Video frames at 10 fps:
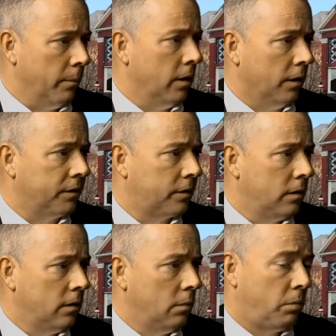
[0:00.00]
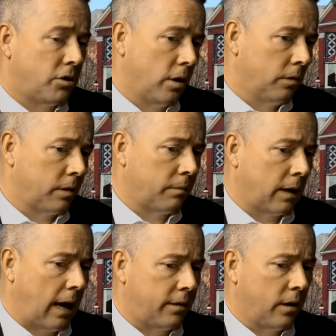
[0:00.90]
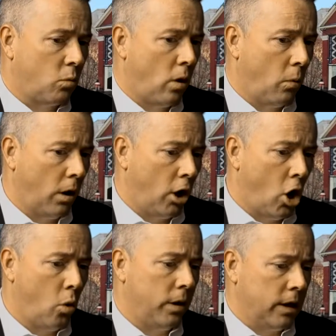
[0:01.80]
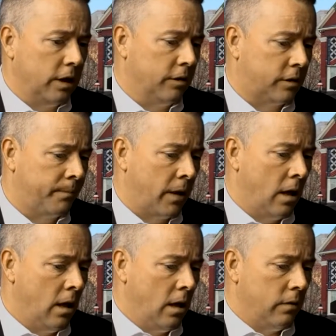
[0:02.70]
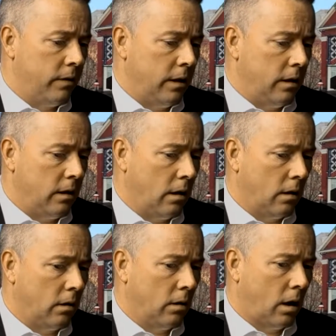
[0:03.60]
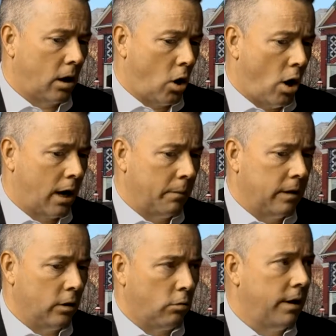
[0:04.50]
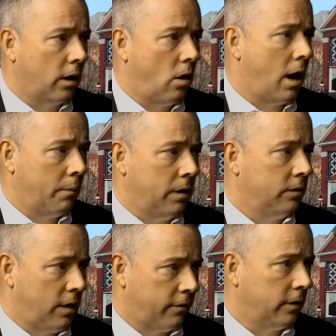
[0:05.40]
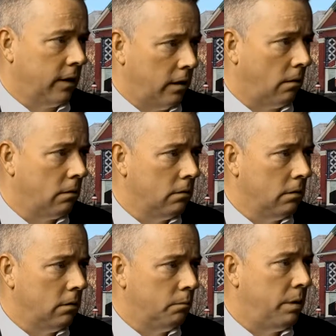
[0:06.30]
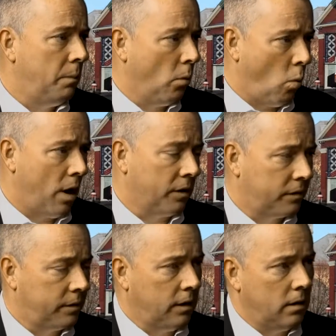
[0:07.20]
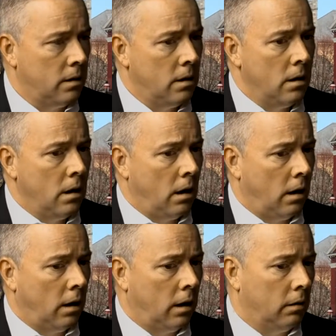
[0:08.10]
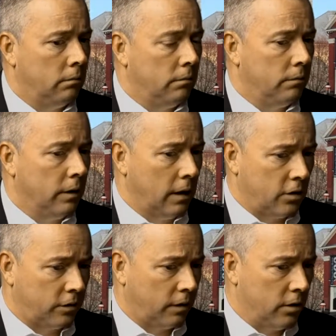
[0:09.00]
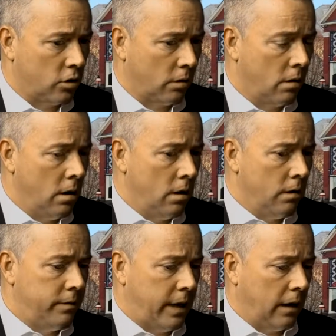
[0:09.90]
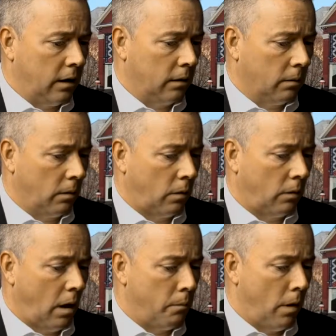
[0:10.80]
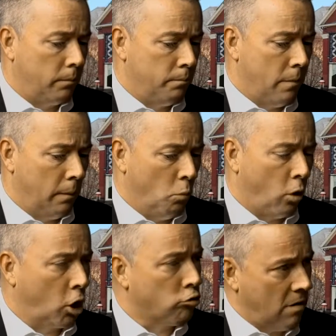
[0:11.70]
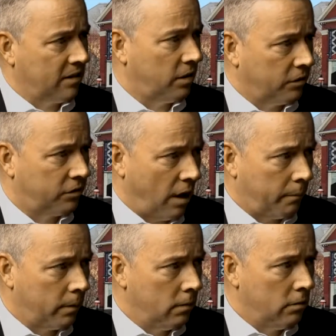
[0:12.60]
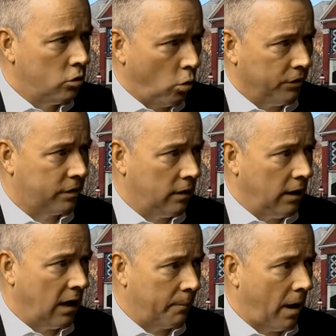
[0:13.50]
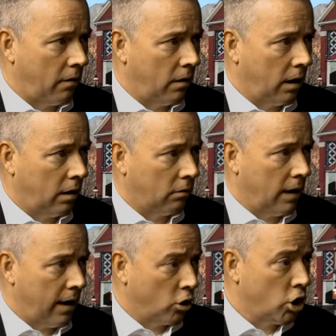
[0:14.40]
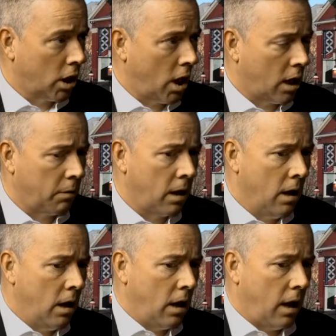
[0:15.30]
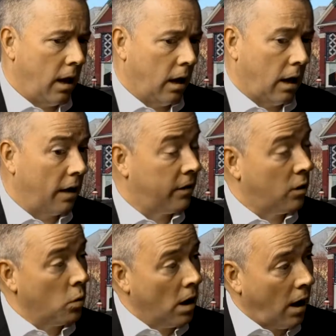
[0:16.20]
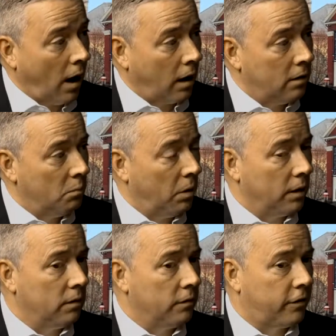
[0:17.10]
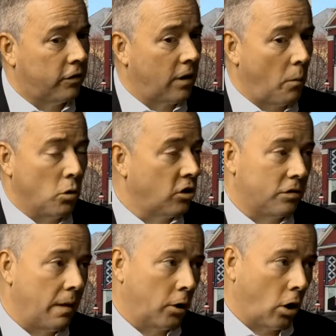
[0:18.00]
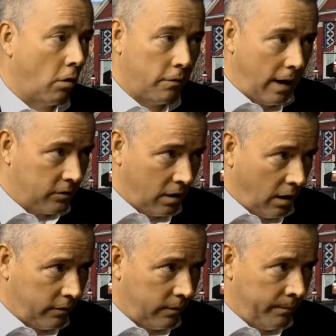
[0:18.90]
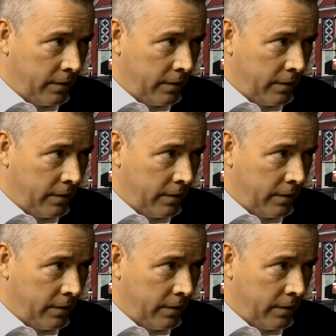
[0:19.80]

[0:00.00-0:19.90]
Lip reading: mills. But you know something? I think where we're going is the economy, the green economy, is definitely here. People want to see the legislature take a more aggressive step towards cleaning up our energy economy, and I think we are. But for some, we're just never going to go fast enough.